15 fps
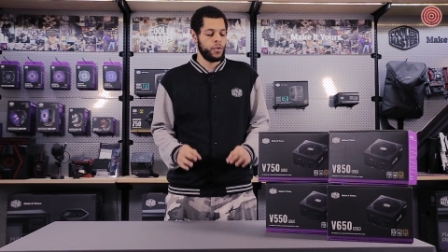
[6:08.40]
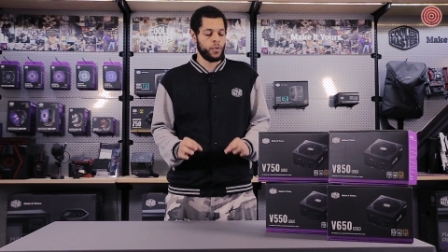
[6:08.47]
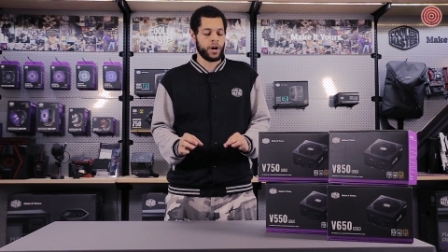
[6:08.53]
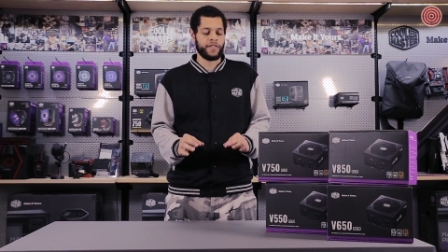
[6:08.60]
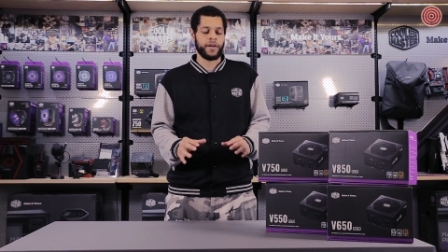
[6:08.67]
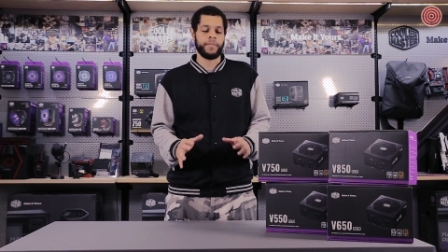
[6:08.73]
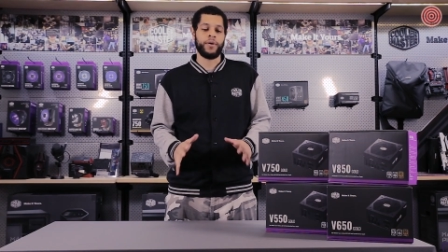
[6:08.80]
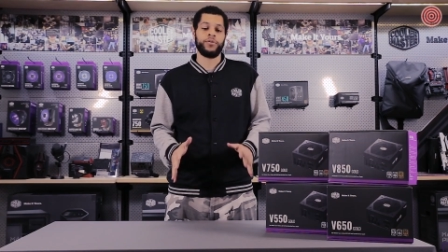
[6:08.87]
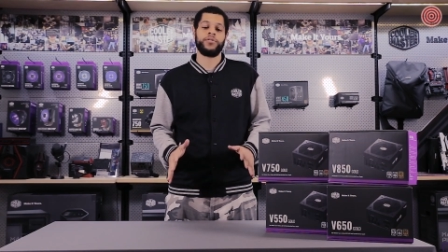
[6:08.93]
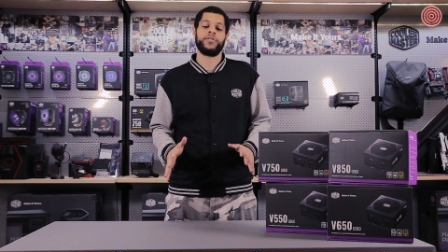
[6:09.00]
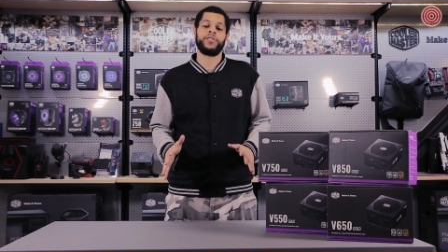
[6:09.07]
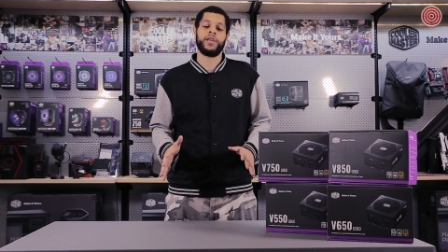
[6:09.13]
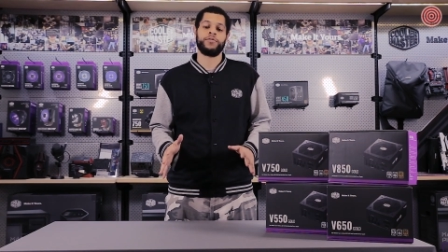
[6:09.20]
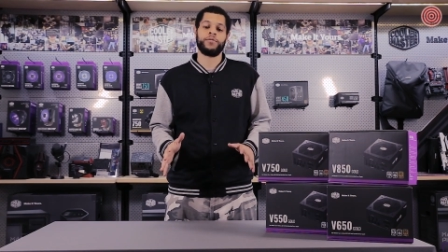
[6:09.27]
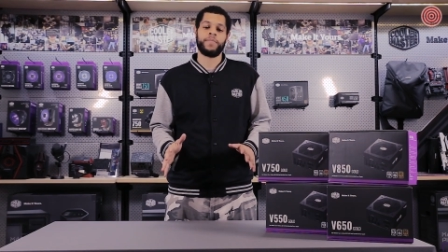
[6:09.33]
one of our most
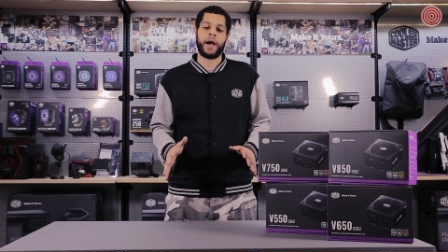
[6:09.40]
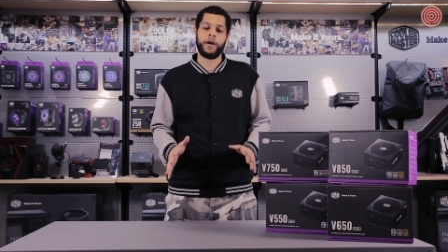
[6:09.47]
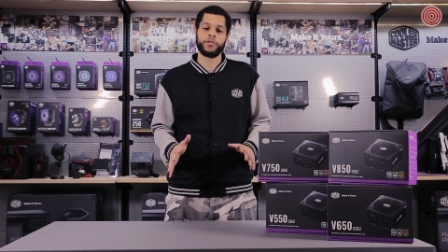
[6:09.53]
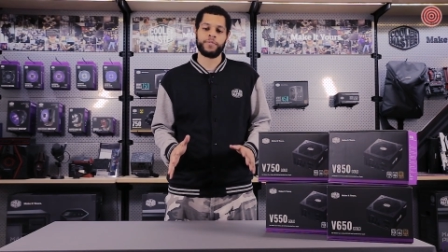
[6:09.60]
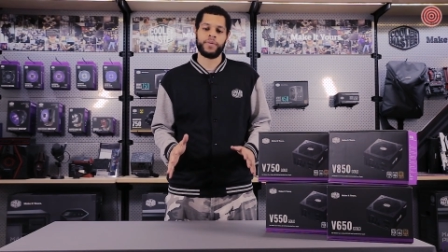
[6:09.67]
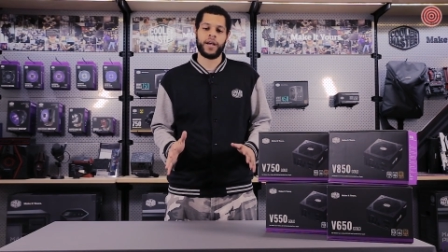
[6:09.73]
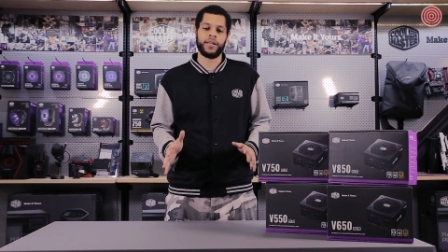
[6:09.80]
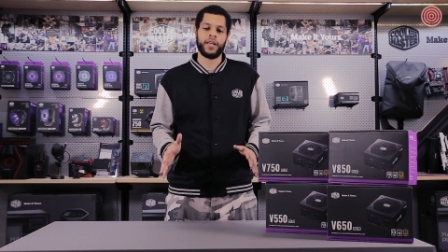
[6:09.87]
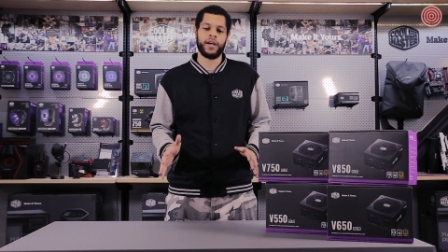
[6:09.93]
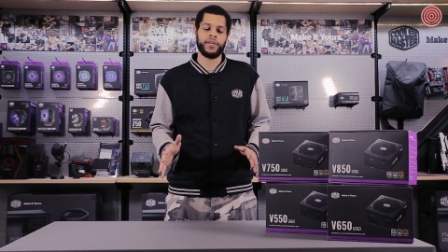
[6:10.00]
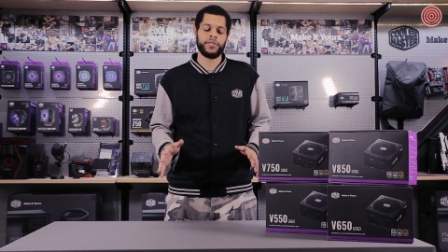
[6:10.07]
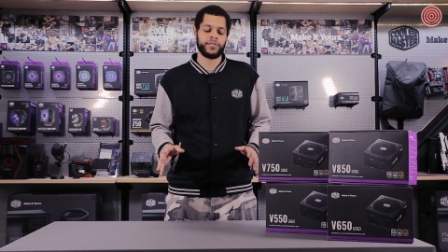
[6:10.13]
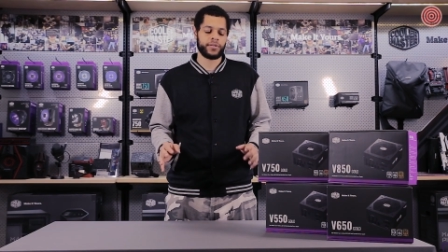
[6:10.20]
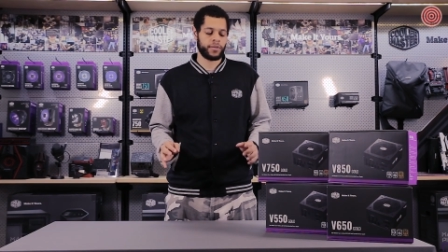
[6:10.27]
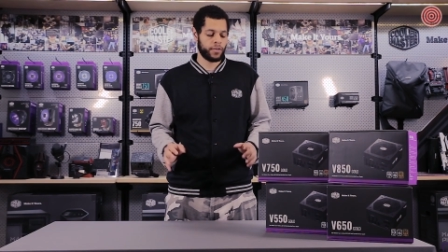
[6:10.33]
successful power supply
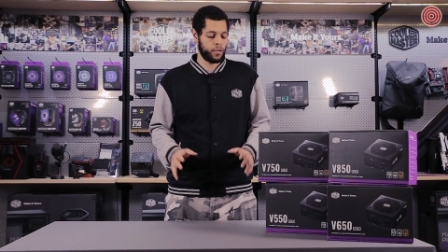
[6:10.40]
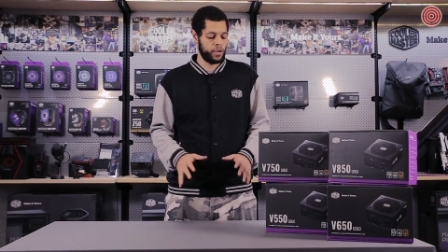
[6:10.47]
lines.